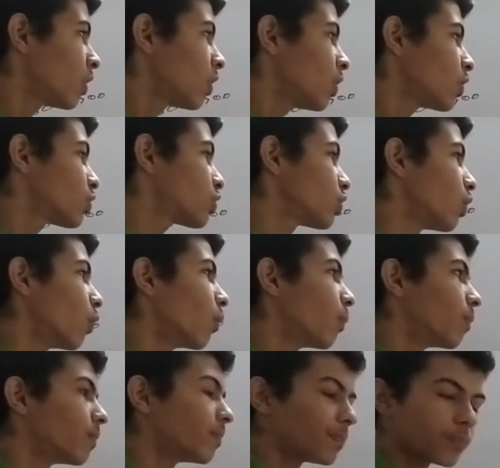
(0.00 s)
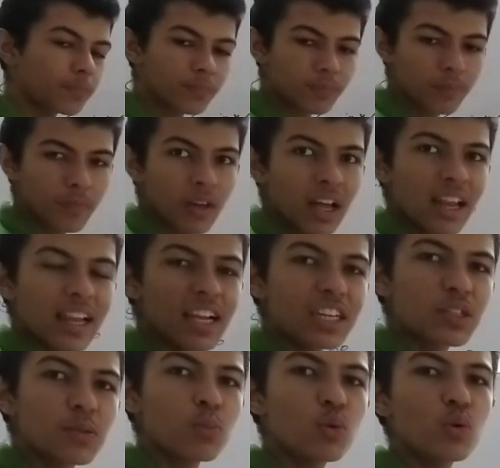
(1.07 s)
So let's
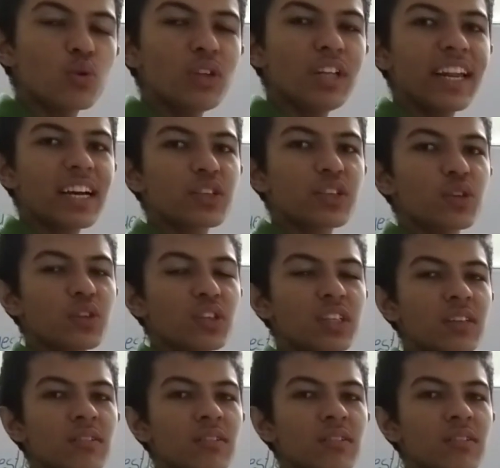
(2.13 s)
move to the next question.